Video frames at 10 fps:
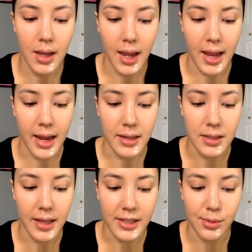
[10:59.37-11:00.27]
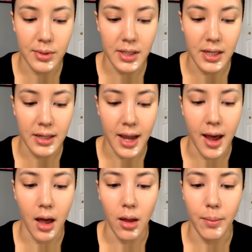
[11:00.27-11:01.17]
And that's really going to
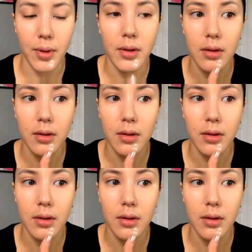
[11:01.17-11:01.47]
help